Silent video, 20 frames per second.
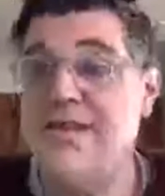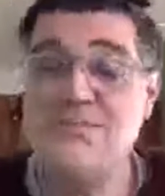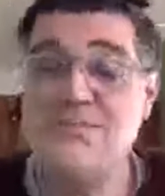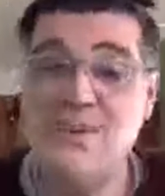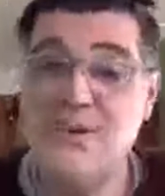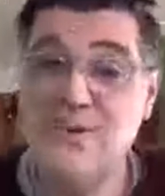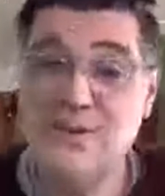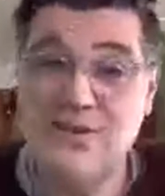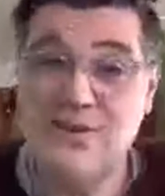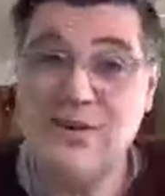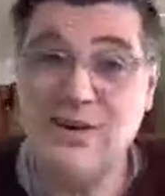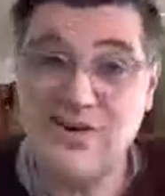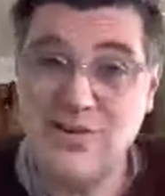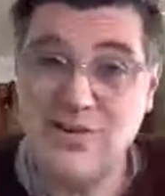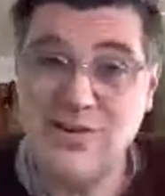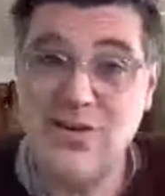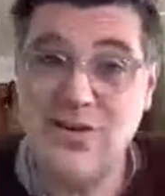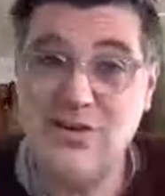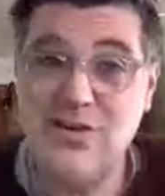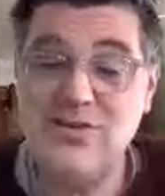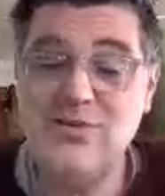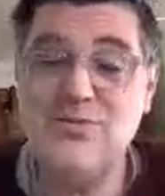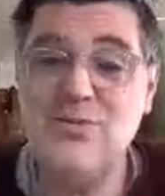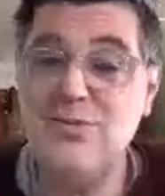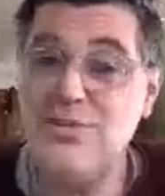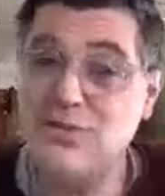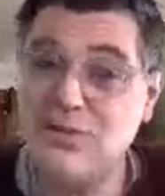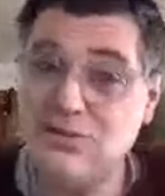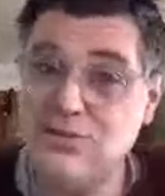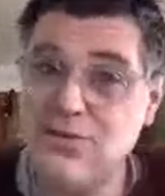and that's bigger than a
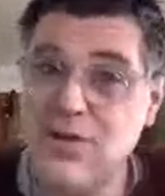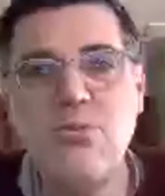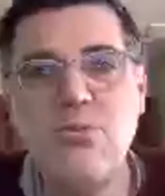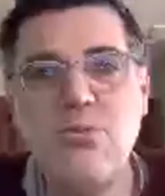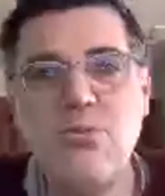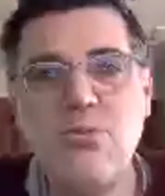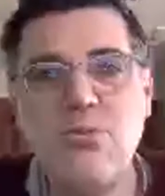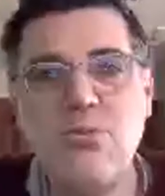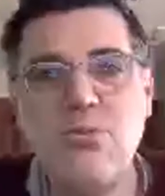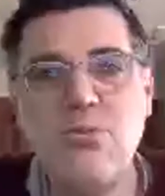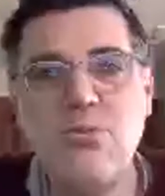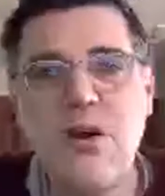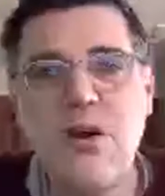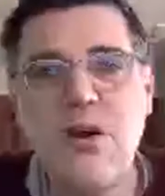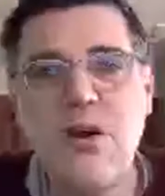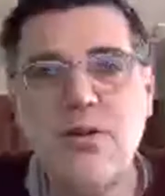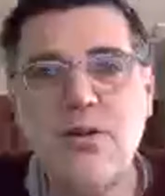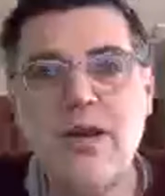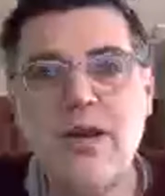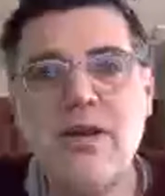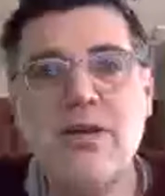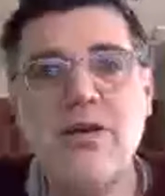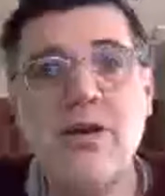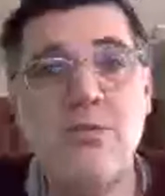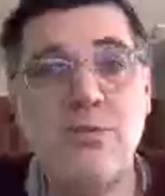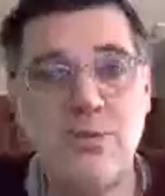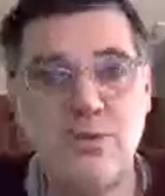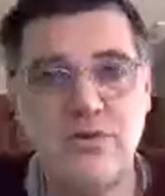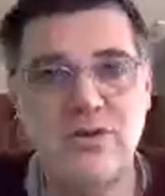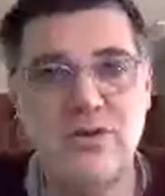church. And it felt more like
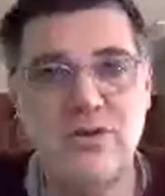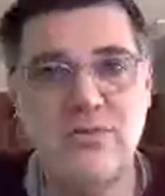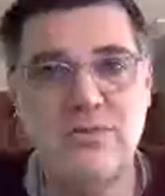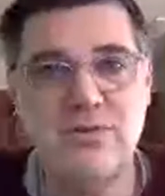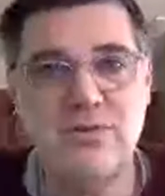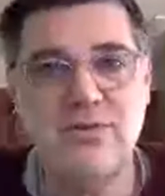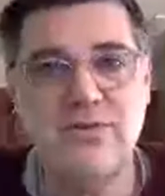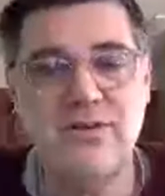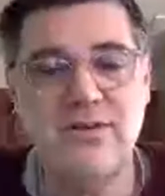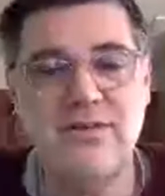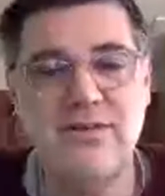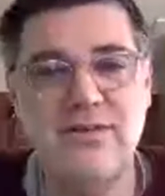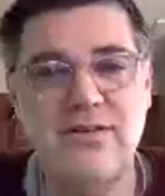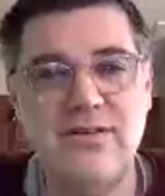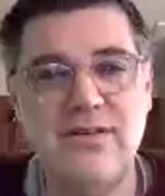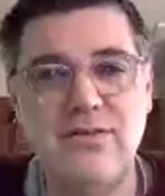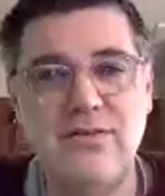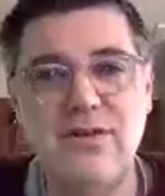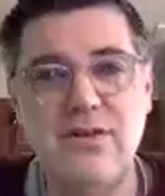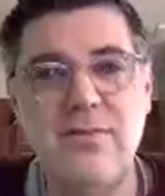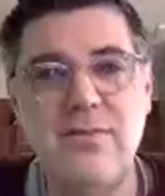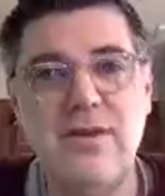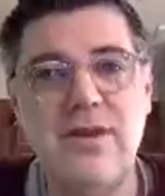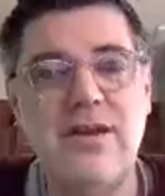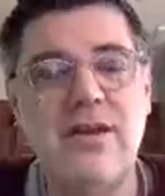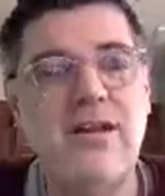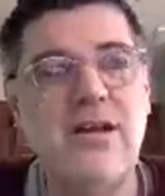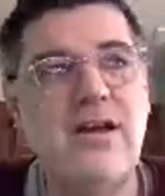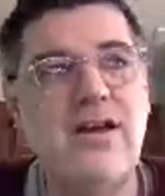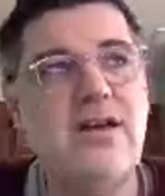a performance than
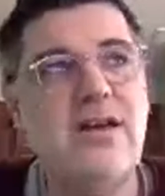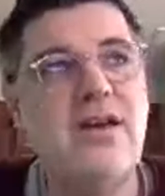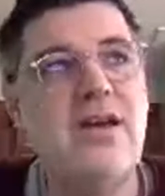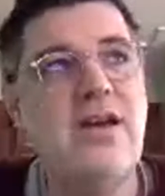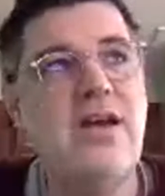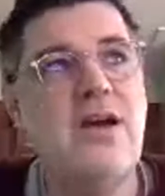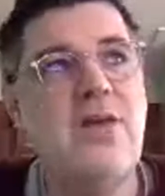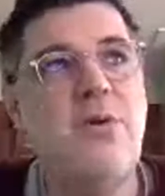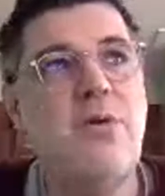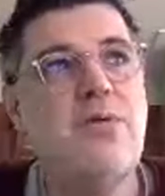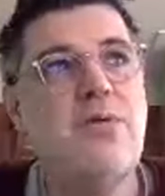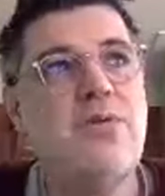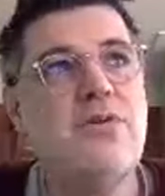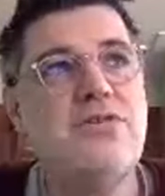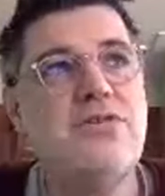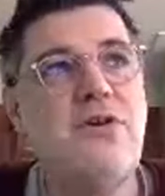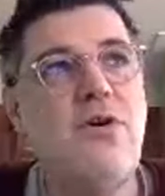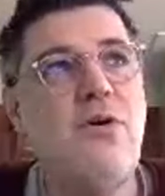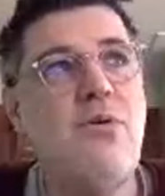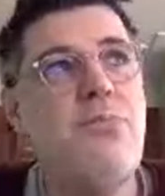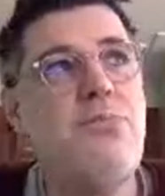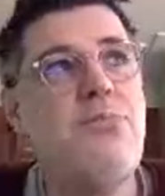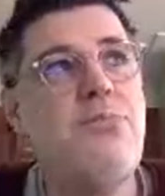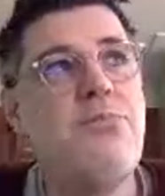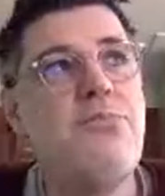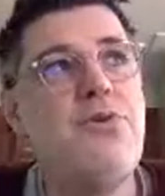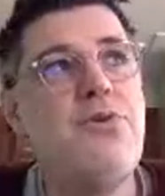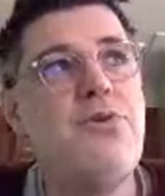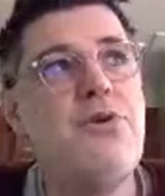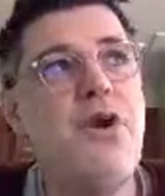it really felt like a
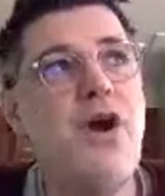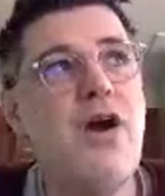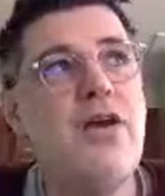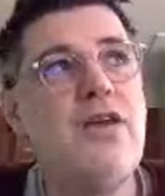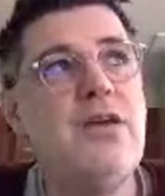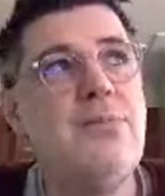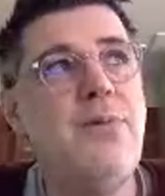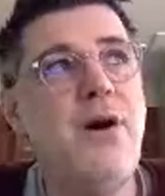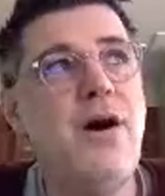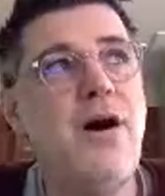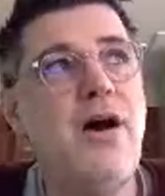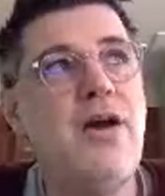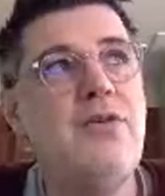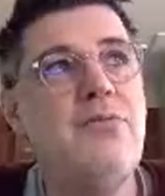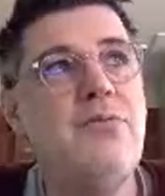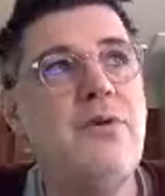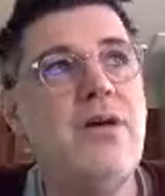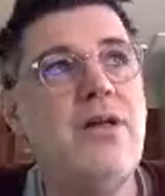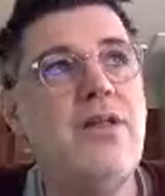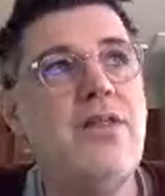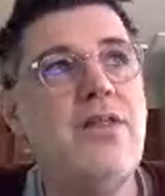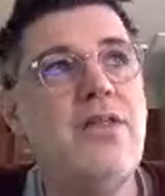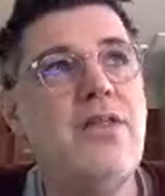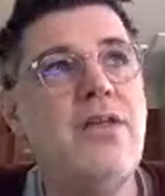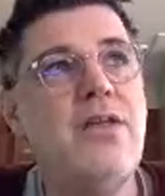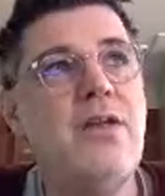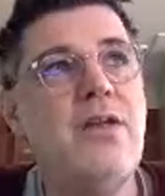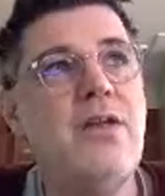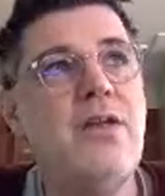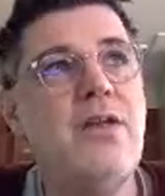worship service. Do you know what I mean? Like,
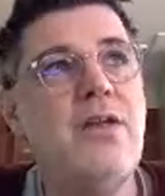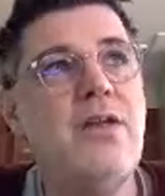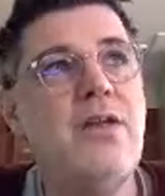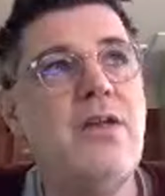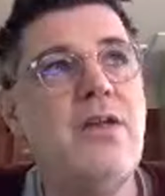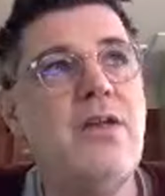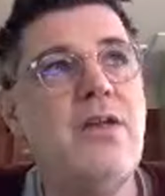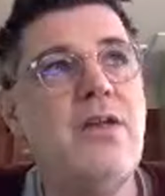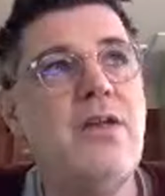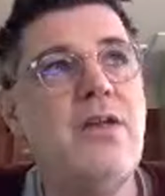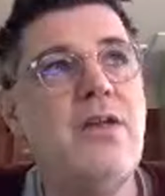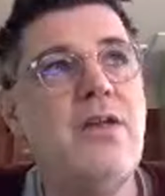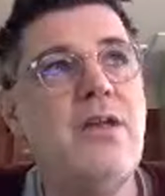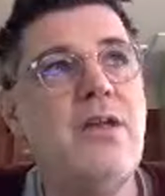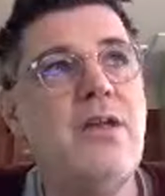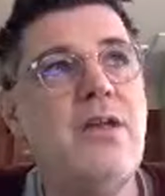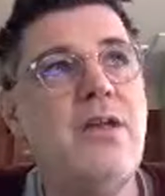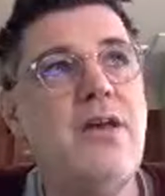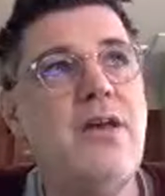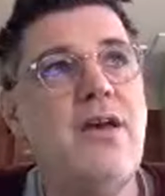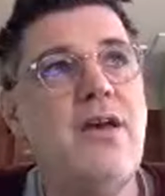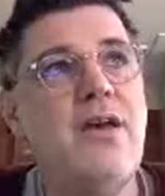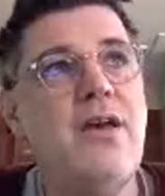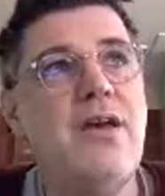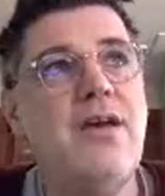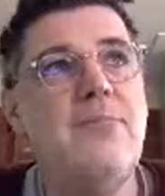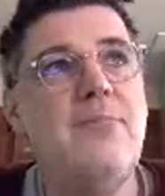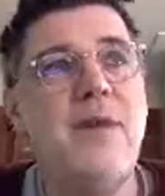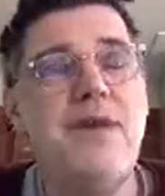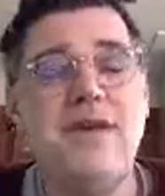we were so
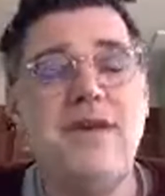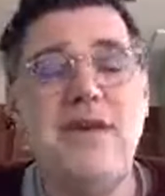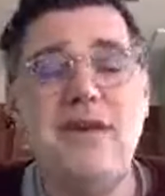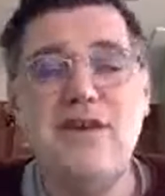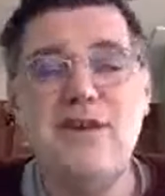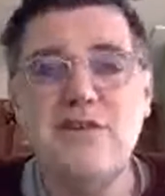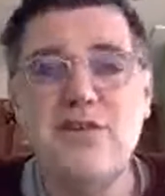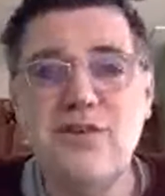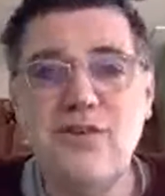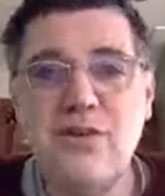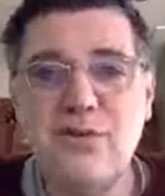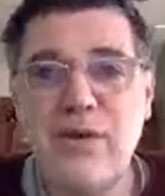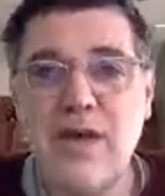preoccupied with